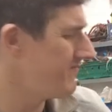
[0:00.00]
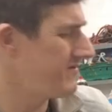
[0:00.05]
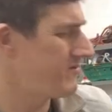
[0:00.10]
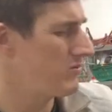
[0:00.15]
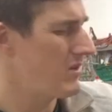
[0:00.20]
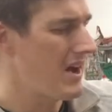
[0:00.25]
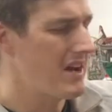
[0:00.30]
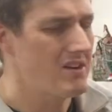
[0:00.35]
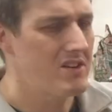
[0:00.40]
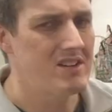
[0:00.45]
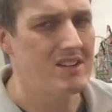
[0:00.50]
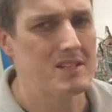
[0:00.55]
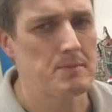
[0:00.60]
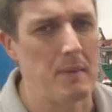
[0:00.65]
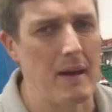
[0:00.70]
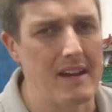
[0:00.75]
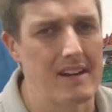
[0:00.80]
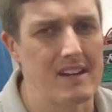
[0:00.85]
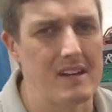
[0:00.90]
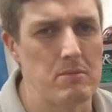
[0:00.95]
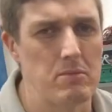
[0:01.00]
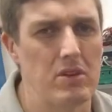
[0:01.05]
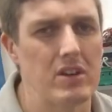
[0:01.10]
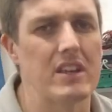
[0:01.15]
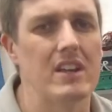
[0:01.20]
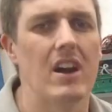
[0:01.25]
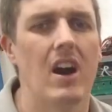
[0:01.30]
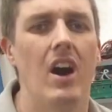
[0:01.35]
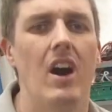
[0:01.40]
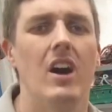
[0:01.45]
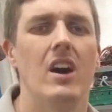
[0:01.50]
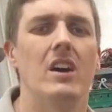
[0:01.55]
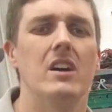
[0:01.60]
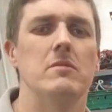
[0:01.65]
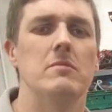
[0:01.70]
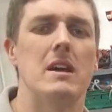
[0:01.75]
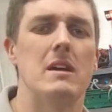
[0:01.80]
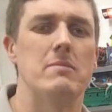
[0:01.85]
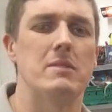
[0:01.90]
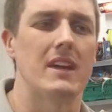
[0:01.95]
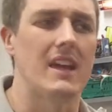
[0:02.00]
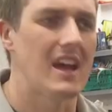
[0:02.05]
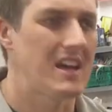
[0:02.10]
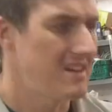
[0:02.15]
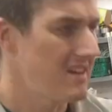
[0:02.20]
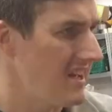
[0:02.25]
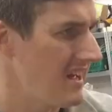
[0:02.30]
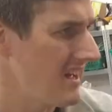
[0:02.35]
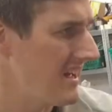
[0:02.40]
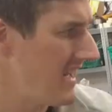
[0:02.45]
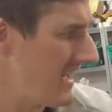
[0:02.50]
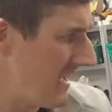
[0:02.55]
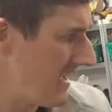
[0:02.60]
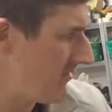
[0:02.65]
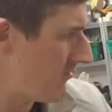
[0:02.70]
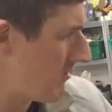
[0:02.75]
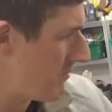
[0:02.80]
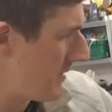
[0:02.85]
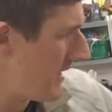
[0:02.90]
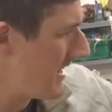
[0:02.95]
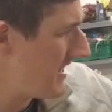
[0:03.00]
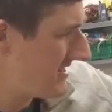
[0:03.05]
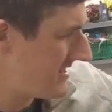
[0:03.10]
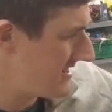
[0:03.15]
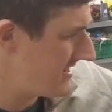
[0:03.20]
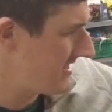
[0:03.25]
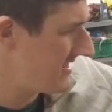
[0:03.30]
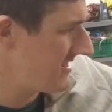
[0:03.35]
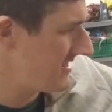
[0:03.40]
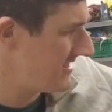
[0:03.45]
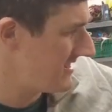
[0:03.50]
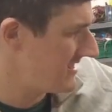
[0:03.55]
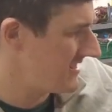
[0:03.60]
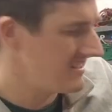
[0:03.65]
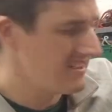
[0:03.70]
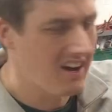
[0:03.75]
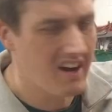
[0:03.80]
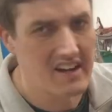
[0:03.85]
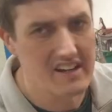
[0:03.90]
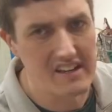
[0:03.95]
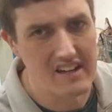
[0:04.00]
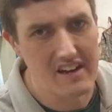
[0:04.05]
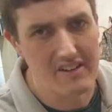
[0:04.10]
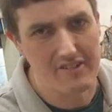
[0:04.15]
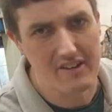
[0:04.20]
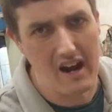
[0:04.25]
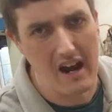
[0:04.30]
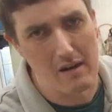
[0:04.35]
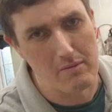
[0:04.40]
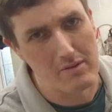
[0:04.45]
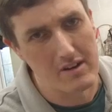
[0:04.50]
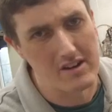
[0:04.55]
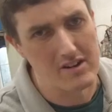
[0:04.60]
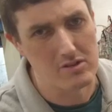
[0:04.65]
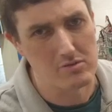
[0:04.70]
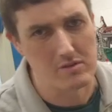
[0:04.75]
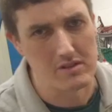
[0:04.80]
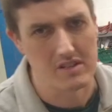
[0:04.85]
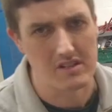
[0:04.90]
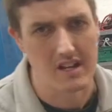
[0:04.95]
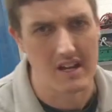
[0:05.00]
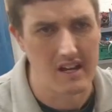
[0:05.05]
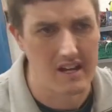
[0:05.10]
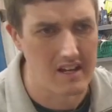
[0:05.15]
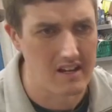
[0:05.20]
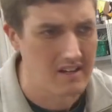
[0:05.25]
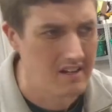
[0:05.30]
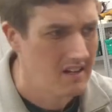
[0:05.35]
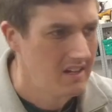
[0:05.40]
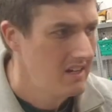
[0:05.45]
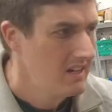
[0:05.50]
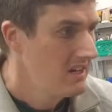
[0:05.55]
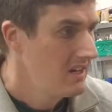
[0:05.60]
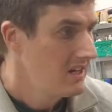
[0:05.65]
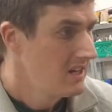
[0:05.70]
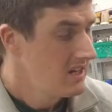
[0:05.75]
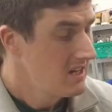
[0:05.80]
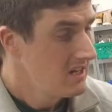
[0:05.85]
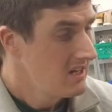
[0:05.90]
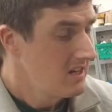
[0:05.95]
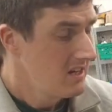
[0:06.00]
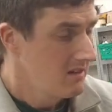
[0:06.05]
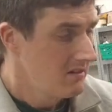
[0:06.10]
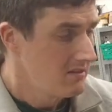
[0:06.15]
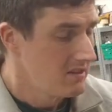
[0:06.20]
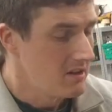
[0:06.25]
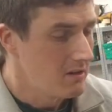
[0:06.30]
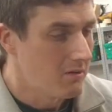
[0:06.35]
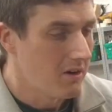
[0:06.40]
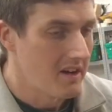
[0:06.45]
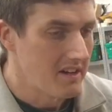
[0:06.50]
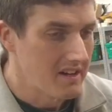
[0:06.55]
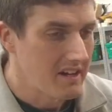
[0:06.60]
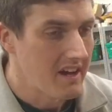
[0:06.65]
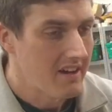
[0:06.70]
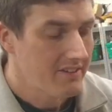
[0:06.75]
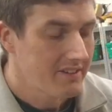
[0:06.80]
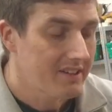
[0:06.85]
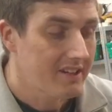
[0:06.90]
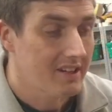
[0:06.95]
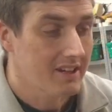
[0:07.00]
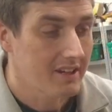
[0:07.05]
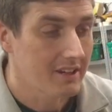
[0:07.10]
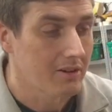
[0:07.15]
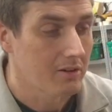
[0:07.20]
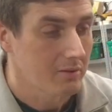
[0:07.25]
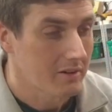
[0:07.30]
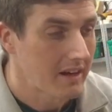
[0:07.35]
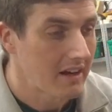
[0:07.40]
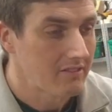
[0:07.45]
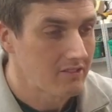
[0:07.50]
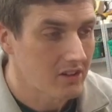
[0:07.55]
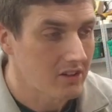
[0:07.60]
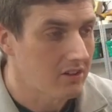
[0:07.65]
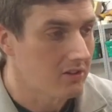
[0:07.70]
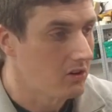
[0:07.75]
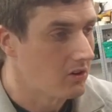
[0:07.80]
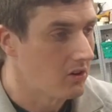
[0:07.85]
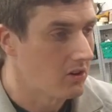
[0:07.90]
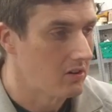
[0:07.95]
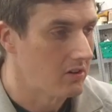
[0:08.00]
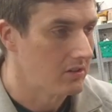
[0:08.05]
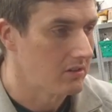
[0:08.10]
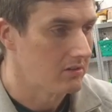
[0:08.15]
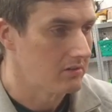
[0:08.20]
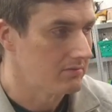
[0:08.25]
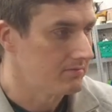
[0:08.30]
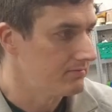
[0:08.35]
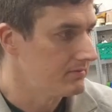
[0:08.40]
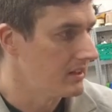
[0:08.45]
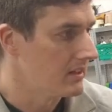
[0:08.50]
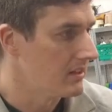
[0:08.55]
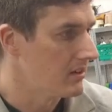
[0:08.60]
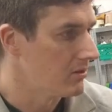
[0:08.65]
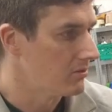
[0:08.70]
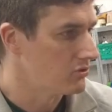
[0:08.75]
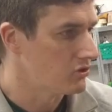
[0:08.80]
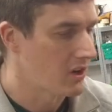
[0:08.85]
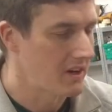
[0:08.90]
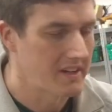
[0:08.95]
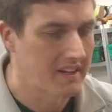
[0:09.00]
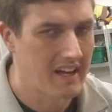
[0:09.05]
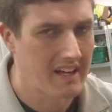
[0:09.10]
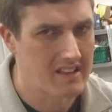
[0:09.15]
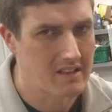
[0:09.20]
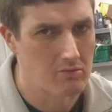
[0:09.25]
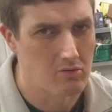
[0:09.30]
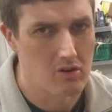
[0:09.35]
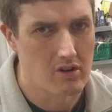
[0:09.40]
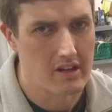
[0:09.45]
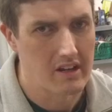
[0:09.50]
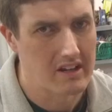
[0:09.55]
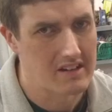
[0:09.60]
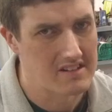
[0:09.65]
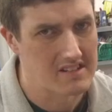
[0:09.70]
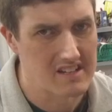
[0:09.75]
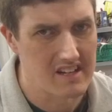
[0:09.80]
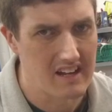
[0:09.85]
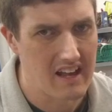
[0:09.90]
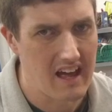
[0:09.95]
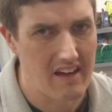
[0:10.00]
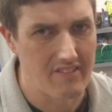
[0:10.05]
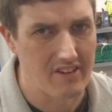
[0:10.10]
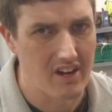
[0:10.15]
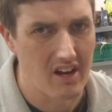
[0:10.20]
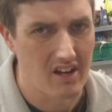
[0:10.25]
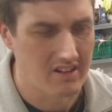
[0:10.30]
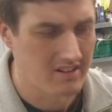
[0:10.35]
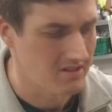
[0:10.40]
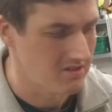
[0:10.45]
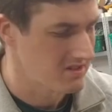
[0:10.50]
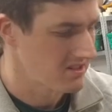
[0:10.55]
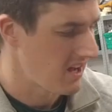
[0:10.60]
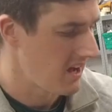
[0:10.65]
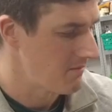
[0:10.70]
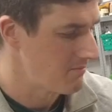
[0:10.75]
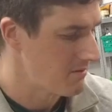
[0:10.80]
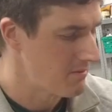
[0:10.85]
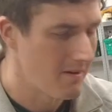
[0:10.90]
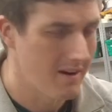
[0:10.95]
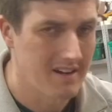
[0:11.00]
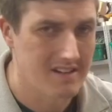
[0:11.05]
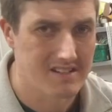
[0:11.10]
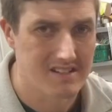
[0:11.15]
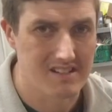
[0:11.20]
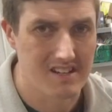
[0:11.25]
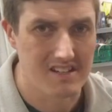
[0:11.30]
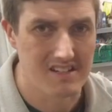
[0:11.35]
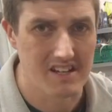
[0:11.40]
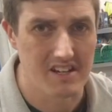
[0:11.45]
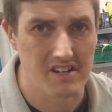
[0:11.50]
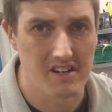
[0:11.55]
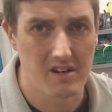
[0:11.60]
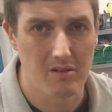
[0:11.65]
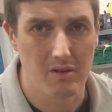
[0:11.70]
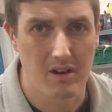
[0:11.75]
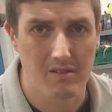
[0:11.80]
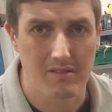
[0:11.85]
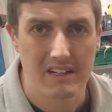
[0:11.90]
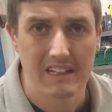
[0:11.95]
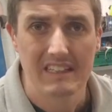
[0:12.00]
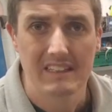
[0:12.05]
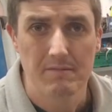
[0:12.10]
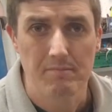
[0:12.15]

rather than spending the money on maybe replacing the IDF carburetors with new IDFs or whatever, or you know, trying to get them running and still having all of those compromises, I said, you know what,